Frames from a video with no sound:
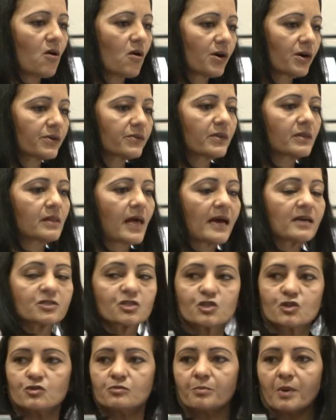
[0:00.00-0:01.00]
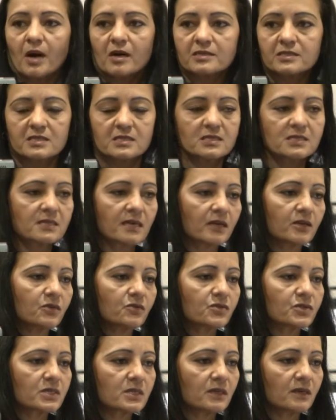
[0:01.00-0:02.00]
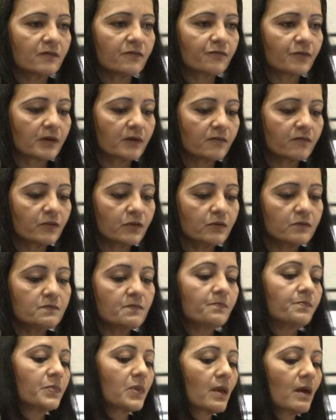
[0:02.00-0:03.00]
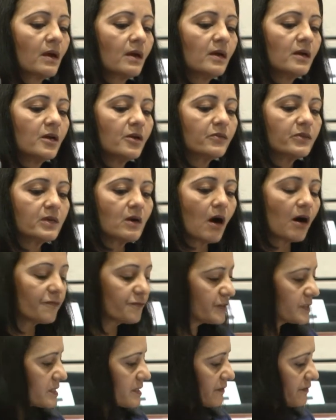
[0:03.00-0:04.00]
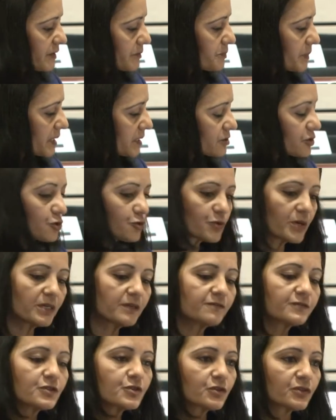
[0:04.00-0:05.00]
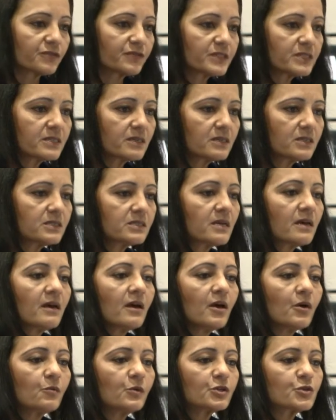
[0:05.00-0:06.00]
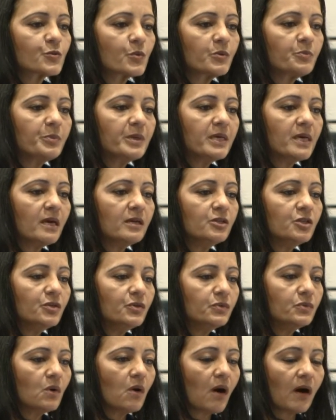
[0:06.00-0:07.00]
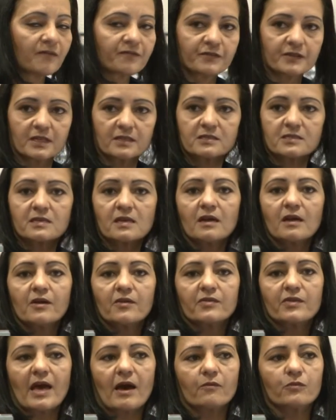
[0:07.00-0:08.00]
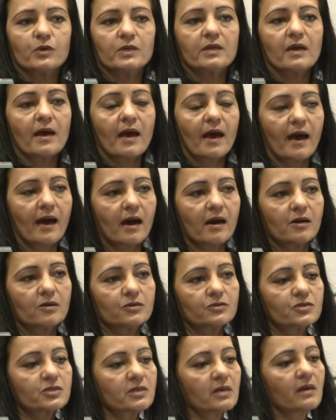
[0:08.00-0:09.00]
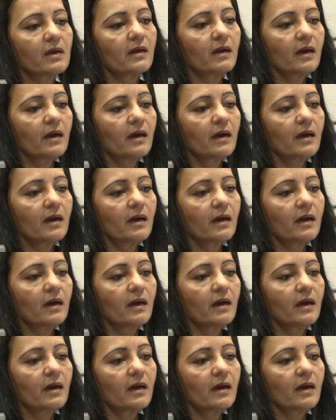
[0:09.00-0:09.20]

are the last two boxes that you see in front of you. The Office of Administrative Services, which would be a new office that would house